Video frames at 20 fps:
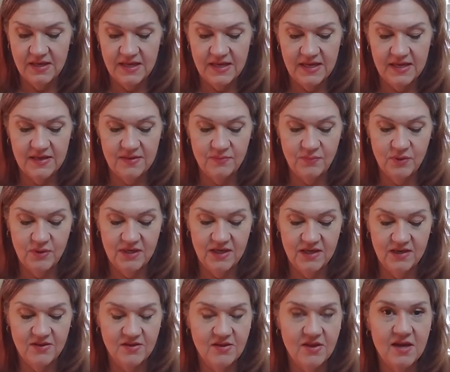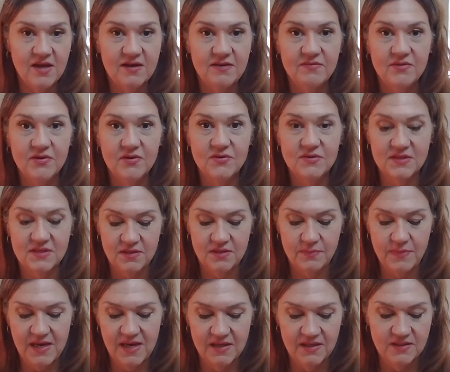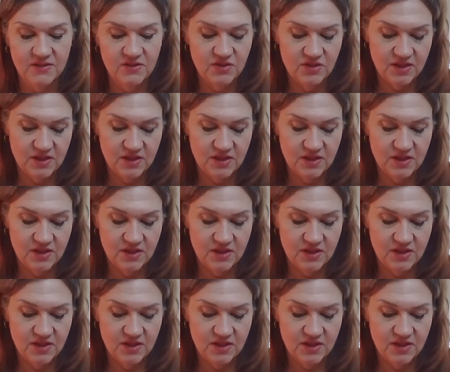and putting a lot of those little package